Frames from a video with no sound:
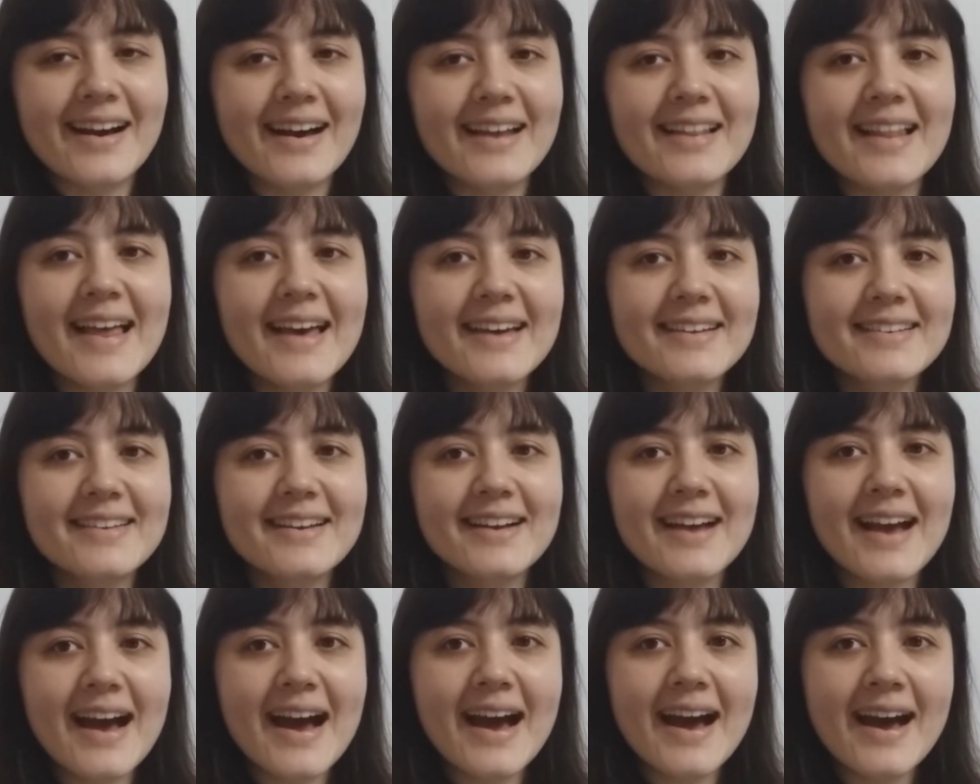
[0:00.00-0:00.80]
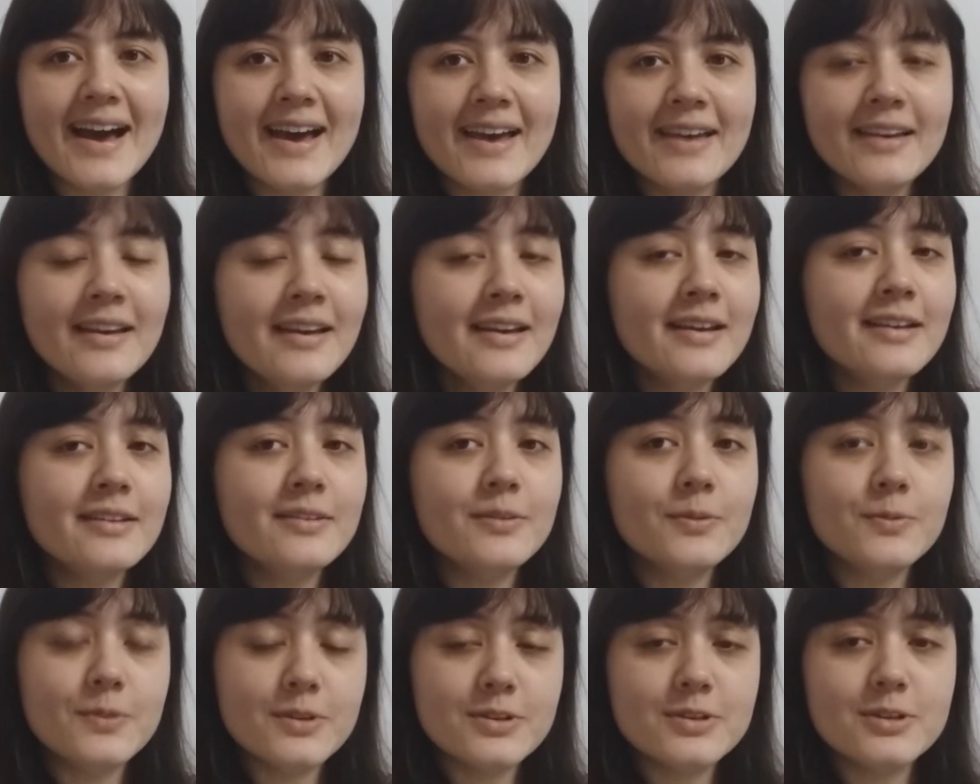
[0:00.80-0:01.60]
I like the guy,
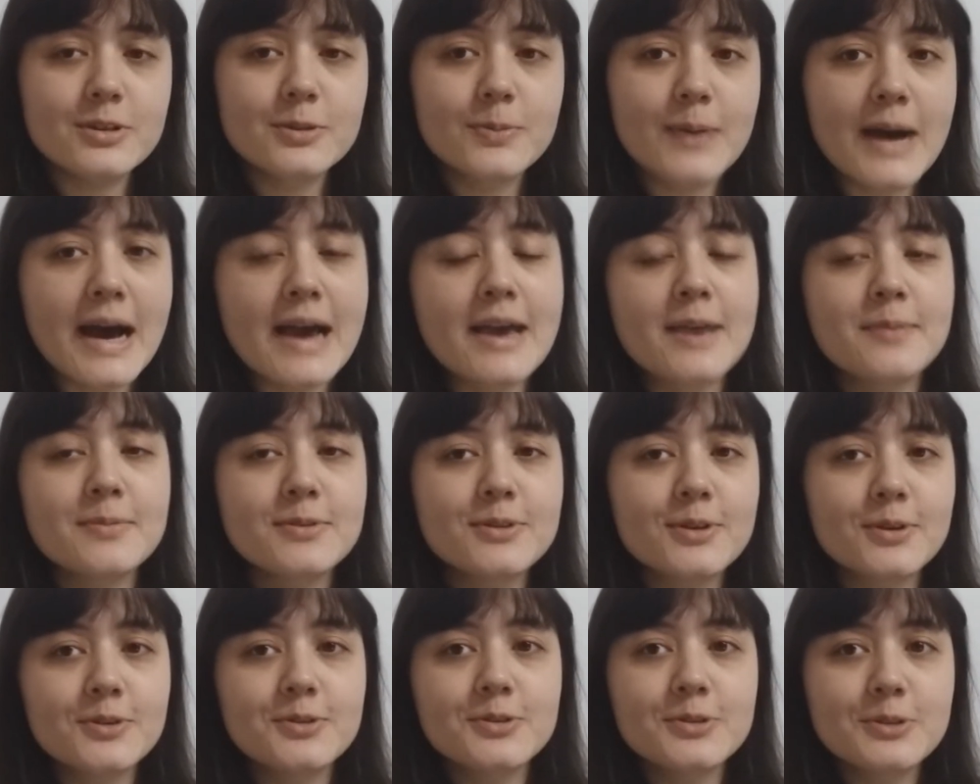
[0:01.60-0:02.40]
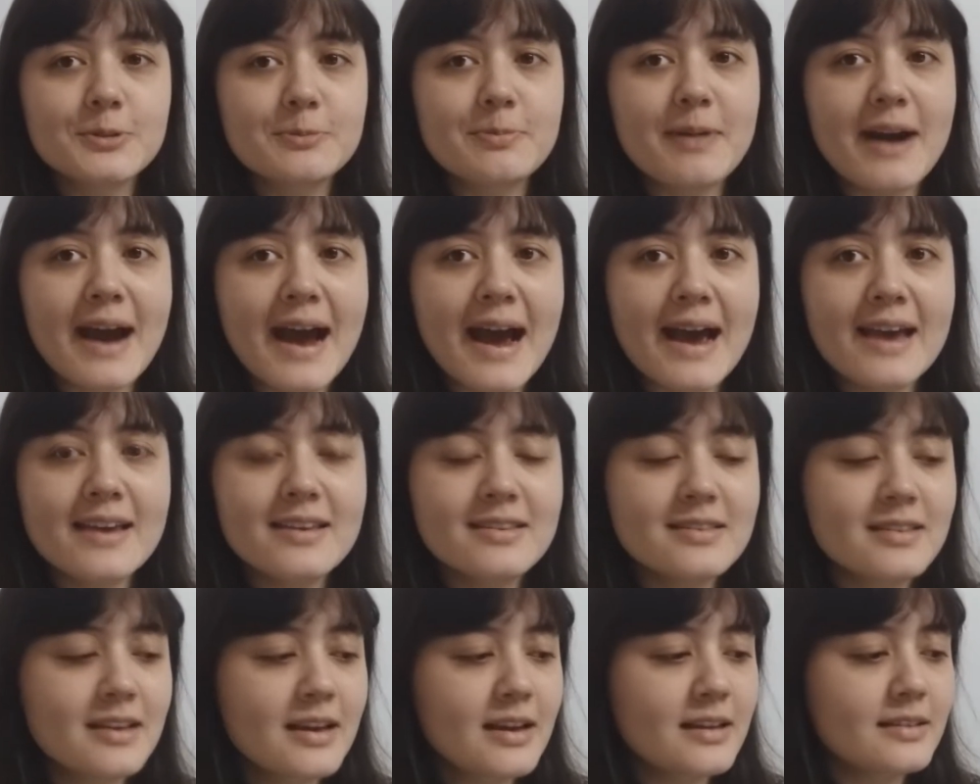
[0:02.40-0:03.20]
which is why I'm so
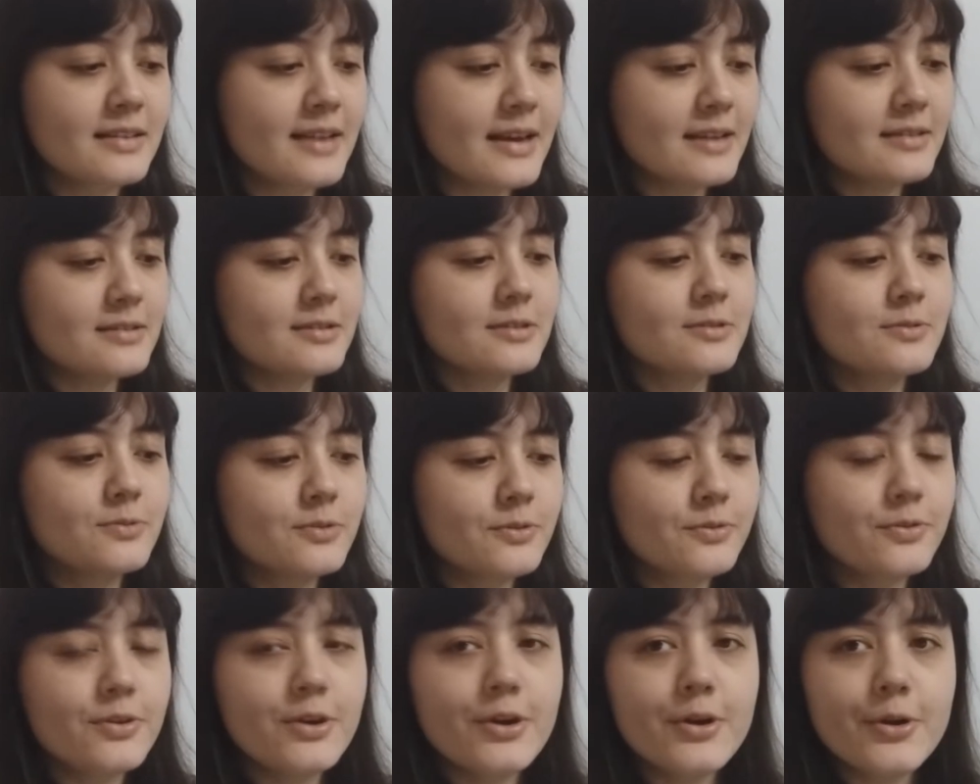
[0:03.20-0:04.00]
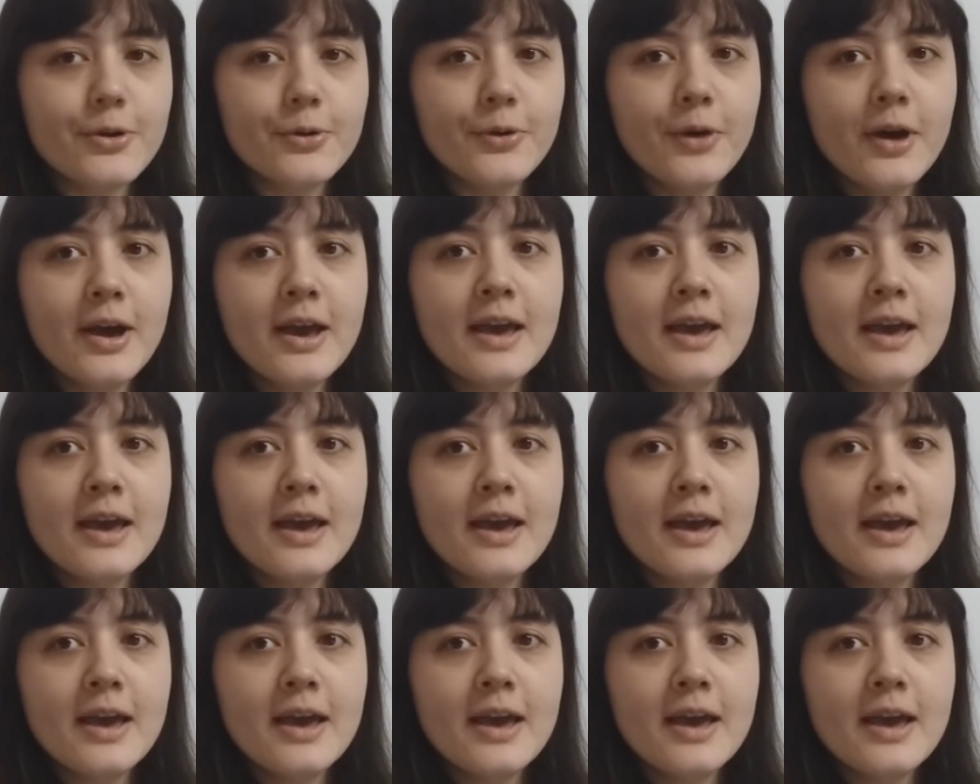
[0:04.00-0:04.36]
surprised that this review